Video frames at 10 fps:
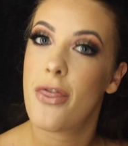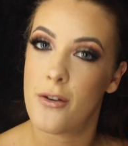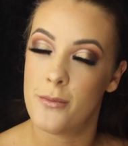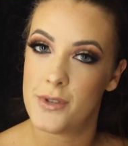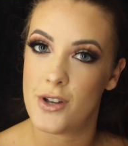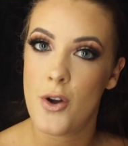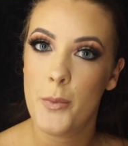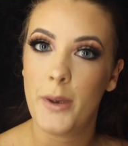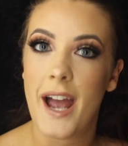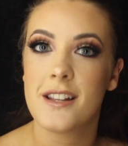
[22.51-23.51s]
thumbs
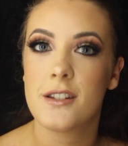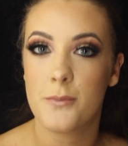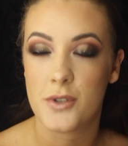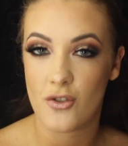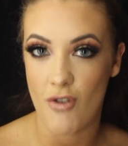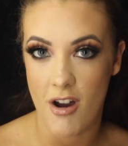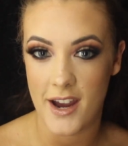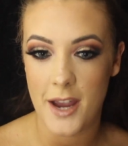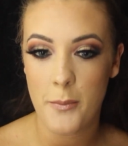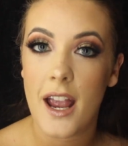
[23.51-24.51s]
up and
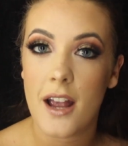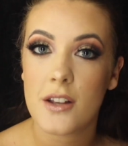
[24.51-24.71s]
subscribe.